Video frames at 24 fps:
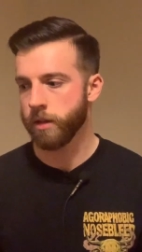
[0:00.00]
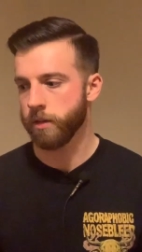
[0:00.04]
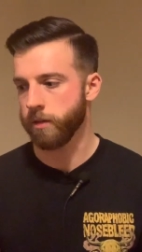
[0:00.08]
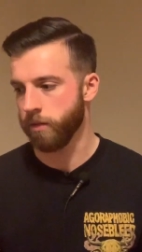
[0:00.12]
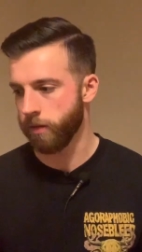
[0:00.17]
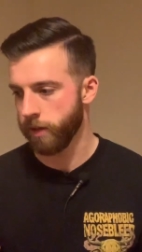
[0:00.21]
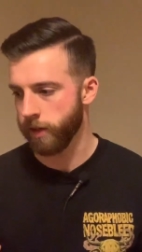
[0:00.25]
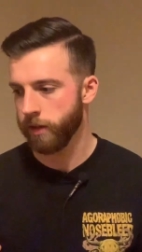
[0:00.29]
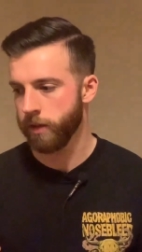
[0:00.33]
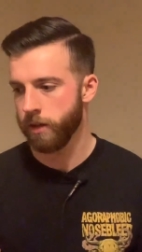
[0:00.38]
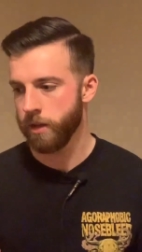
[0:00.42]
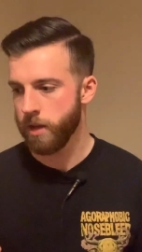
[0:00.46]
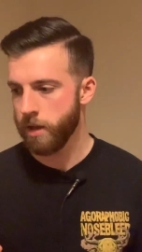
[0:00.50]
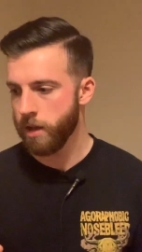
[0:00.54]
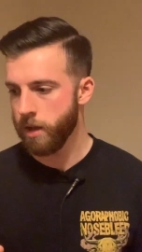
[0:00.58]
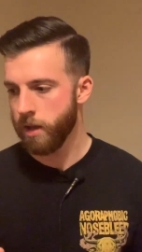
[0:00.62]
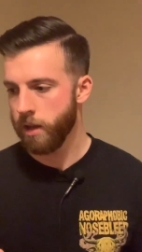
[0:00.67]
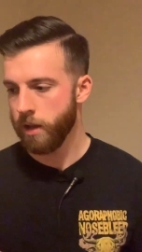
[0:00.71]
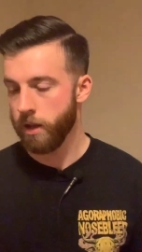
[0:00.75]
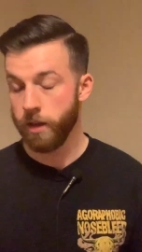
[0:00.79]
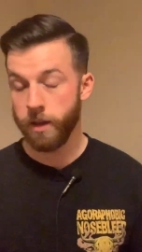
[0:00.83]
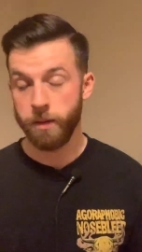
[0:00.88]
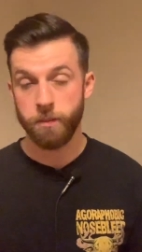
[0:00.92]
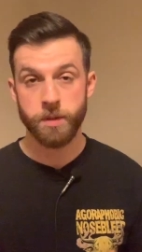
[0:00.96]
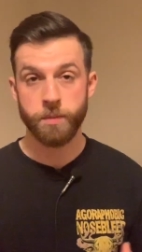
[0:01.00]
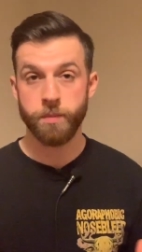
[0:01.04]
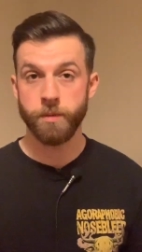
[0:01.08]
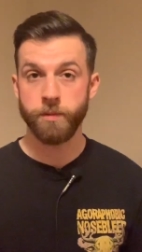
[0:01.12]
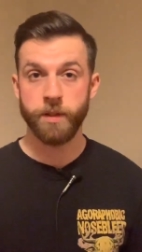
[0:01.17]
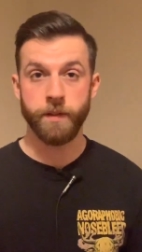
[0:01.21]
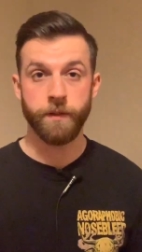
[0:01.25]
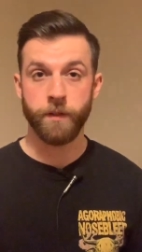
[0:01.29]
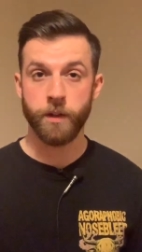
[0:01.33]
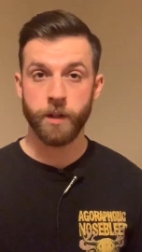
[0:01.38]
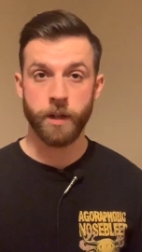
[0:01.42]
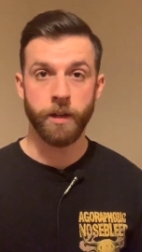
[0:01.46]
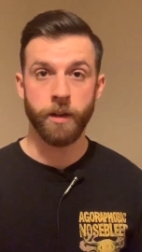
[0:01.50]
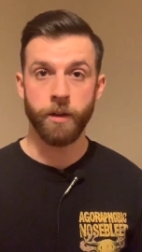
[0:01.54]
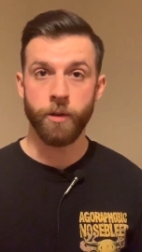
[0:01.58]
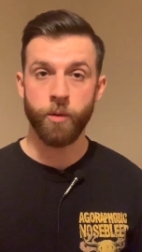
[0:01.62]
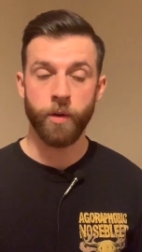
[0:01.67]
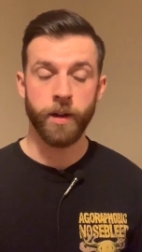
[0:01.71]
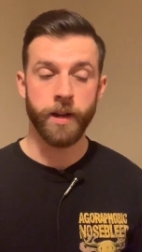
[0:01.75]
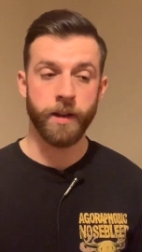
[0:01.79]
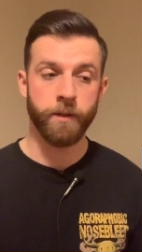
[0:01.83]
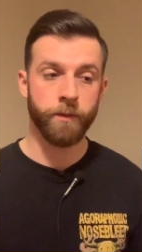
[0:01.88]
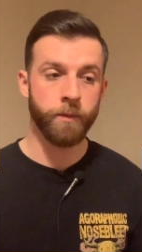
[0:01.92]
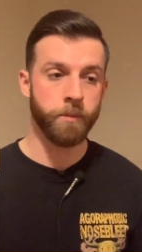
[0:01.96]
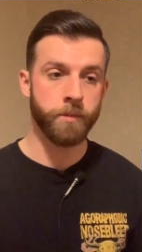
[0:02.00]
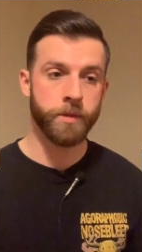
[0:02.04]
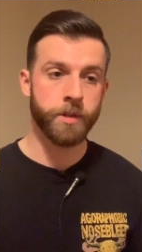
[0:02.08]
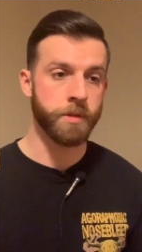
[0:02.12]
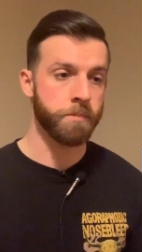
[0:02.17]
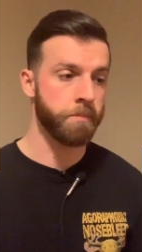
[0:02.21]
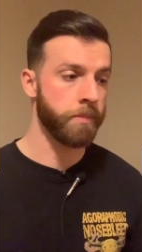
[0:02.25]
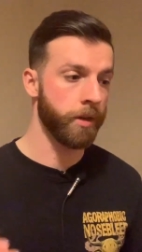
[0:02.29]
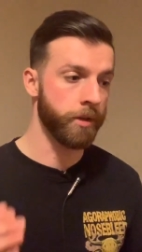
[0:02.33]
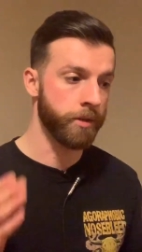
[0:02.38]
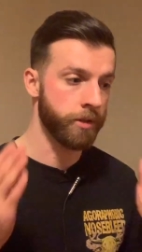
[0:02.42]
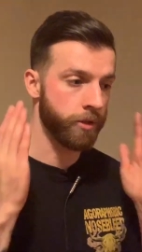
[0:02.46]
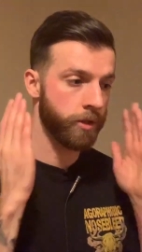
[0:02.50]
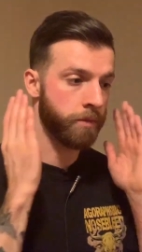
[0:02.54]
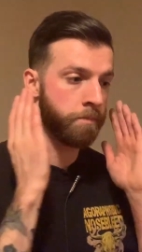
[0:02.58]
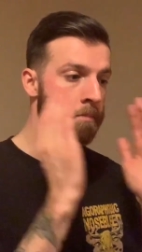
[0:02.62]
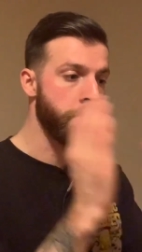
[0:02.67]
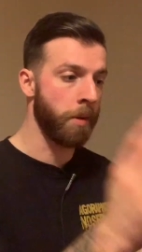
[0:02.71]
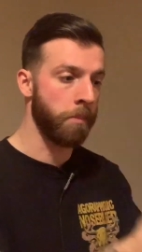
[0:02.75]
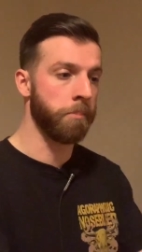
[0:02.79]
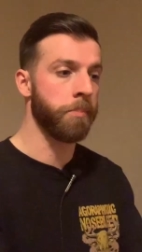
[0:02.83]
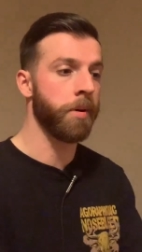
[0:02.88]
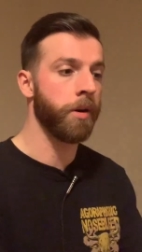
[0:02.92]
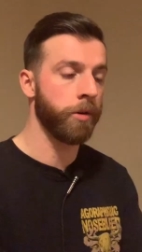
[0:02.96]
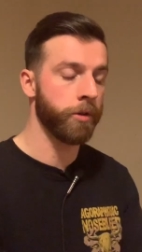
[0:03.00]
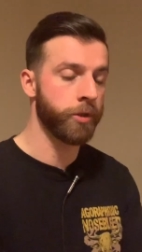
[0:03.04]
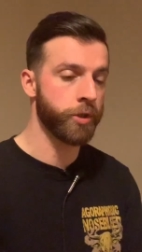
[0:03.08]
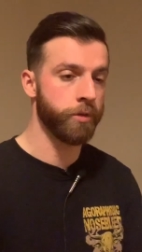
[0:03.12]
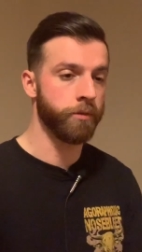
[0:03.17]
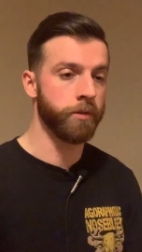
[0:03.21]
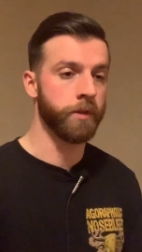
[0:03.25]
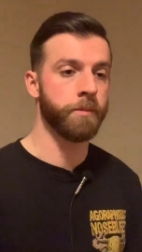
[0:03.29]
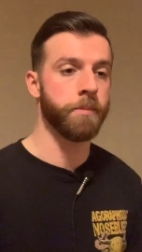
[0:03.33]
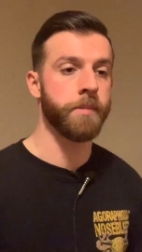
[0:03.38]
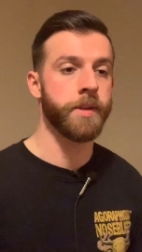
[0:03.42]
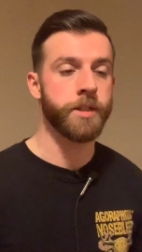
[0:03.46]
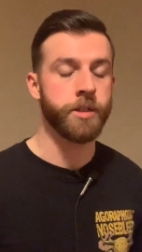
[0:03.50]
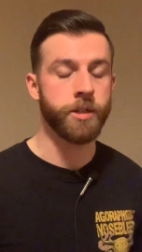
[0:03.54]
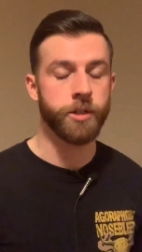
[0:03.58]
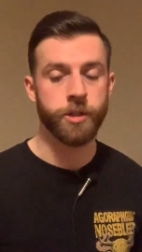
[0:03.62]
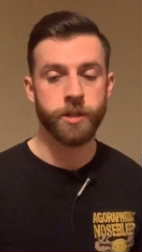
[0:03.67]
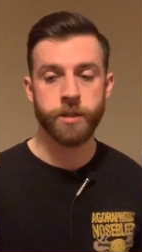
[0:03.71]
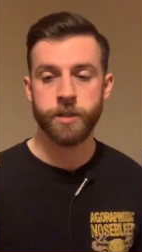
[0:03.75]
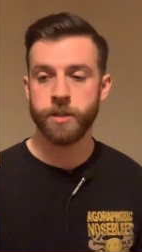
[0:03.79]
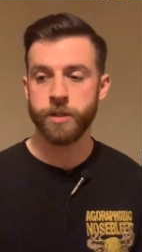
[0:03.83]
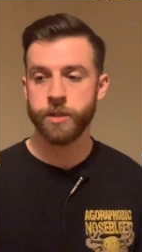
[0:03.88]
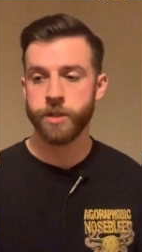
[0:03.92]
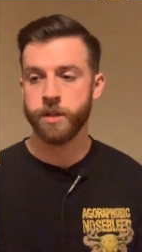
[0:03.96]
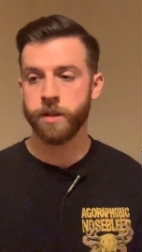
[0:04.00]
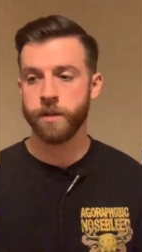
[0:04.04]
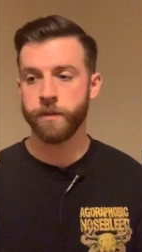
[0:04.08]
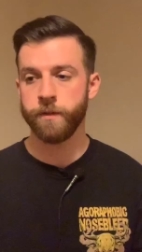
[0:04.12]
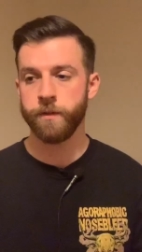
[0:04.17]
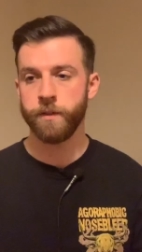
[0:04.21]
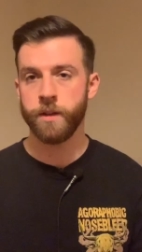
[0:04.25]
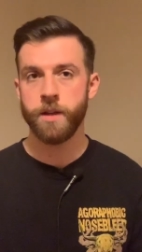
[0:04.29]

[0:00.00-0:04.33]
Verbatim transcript: Like it must be really fucking annoying having just person just bombard you with messages and stuff.